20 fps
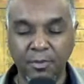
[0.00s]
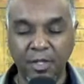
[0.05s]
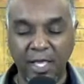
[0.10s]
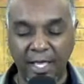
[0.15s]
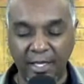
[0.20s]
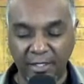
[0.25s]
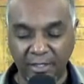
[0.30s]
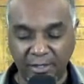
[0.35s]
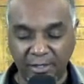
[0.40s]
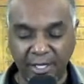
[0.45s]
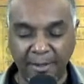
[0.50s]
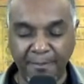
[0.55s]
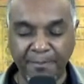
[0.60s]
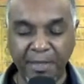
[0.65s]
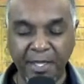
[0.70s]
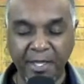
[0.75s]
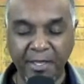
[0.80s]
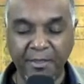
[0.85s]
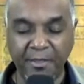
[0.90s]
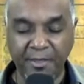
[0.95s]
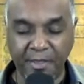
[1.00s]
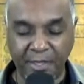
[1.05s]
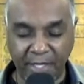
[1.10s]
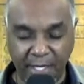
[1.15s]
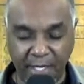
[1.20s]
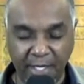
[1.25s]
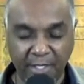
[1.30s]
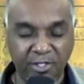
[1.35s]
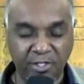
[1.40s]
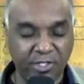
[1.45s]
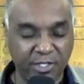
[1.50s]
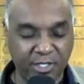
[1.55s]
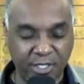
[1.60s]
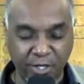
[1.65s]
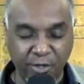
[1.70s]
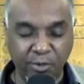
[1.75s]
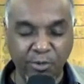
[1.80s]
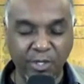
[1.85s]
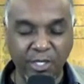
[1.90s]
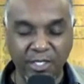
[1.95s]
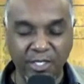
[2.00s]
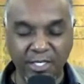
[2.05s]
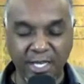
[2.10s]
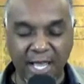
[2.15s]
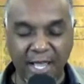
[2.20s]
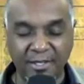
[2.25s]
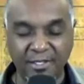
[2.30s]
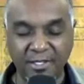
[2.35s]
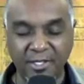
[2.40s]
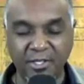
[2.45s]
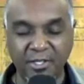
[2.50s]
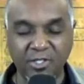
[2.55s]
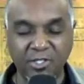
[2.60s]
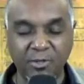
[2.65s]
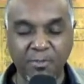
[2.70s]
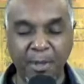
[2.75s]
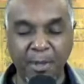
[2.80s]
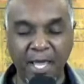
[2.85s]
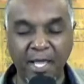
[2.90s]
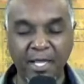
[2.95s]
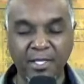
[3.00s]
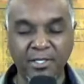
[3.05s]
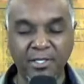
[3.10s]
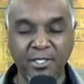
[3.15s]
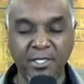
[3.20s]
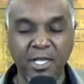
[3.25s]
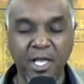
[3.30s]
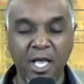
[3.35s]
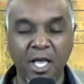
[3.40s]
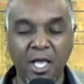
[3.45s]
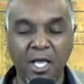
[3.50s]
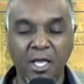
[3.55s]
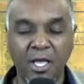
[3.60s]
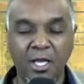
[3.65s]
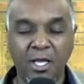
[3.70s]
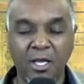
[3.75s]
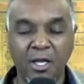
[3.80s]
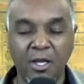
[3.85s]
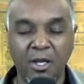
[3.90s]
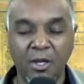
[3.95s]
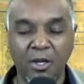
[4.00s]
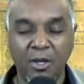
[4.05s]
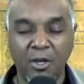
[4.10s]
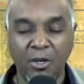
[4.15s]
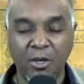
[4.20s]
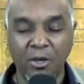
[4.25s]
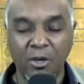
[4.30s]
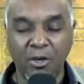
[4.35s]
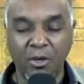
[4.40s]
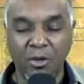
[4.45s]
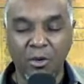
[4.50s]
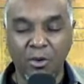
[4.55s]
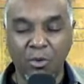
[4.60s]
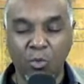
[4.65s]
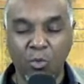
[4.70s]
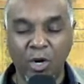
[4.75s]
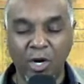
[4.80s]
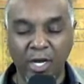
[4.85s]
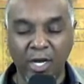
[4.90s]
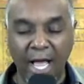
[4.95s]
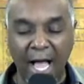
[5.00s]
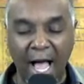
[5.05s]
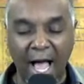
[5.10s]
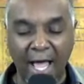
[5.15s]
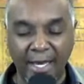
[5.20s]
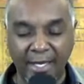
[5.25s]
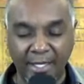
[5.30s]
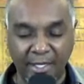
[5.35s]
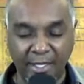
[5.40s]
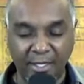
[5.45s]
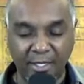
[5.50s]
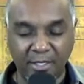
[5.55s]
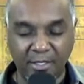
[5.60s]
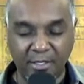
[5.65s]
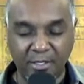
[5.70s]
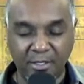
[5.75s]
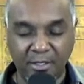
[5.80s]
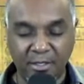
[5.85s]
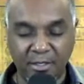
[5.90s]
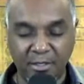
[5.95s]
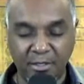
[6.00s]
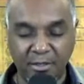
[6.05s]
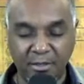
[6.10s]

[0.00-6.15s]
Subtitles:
accepting the stillness as the space where God is.